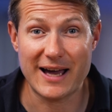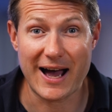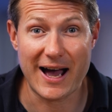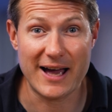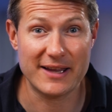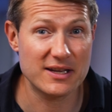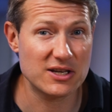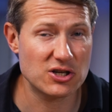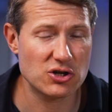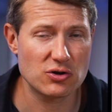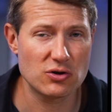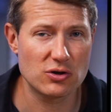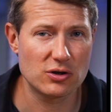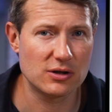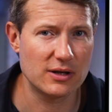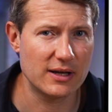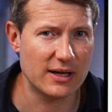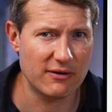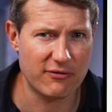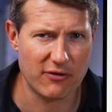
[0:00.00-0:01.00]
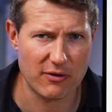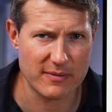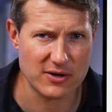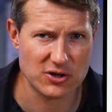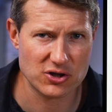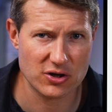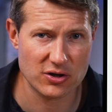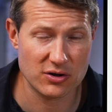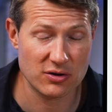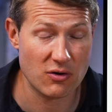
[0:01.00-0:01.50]
additional
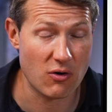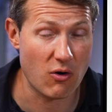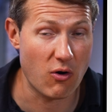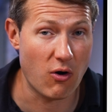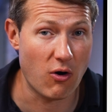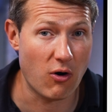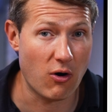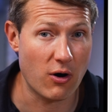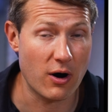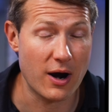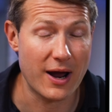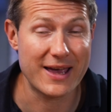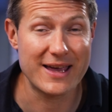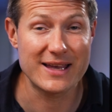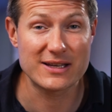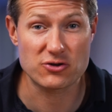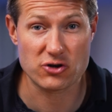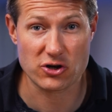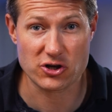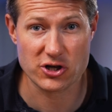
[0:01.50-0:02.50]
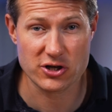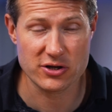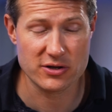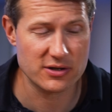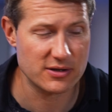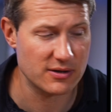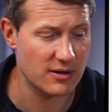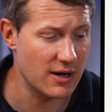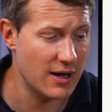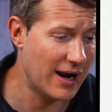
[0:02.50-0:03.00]
information or instructions,